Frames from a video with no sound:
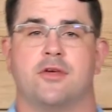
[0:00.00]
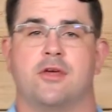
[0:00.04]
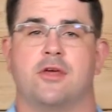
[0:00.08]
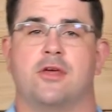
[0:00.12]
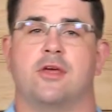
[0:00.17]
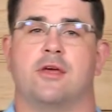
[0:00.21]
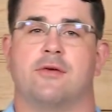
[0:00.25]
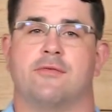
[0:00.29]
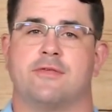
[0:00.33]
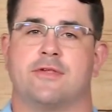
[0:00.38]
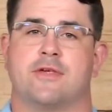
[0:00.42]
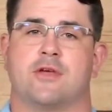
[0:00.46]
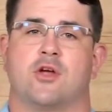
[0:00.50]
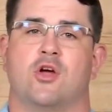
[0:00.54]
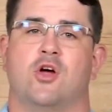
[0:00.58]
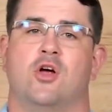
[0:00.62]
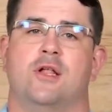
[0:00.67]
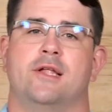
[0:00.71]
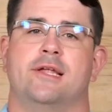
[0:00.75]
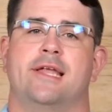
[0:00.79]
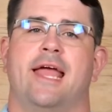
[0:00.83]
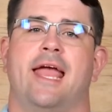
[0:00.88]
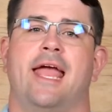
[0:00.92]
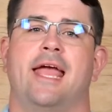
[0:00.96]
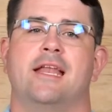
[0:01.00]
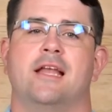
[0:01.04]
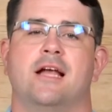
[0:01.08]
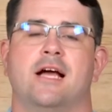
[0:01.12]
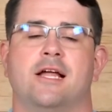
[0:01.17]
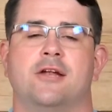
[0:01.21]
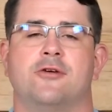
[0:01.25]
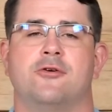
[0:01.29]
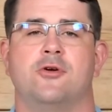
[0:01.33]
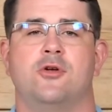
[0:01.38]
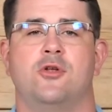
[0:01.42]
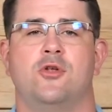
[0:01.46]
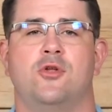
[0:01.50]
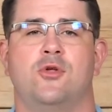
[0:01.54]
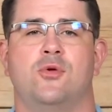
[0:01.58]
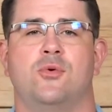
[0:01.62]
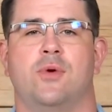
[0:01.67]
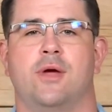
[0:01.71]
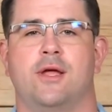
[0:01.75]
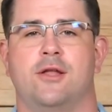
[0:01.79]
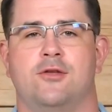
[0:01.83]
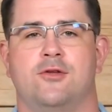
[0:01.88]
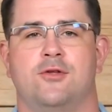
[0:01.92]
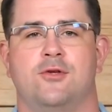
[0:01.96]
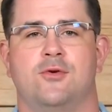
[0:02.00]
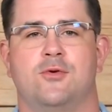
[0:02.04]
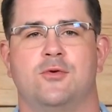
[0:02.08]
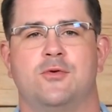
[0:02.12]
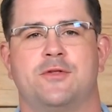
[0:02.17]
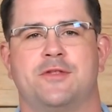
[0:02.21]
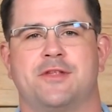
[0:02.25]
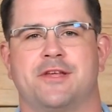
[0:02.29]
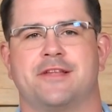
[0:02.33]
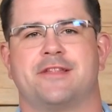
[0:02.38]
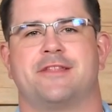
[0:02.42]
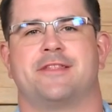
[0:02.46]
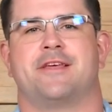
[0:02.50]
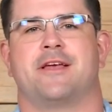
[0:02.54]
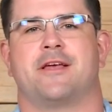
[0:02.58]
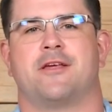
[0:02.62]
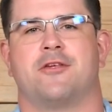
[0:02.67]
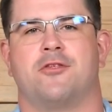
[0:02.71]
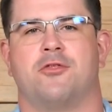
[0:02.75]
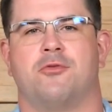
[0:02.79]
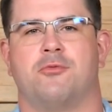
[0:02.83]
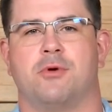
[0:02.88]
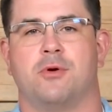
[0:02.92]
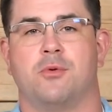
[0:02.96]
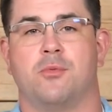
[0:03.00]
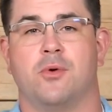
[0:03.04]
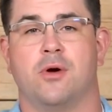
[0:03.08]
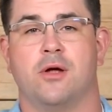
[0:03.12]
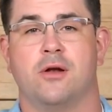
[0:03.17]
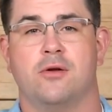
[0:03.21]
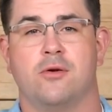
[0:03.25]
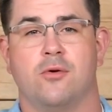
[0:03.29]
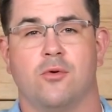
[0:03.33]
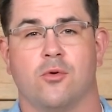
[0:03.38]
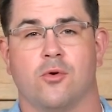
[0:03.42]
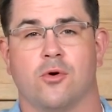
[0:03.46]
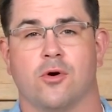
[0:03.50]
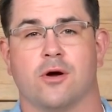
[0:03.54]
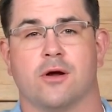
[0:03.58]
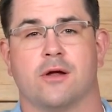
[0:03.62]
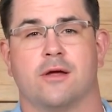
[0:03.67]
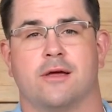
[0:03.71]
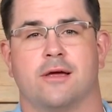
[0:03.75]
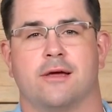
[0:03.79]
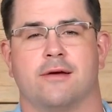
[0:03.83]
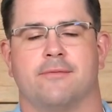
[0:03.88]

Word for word: you can give us a call at 800-282-6631 or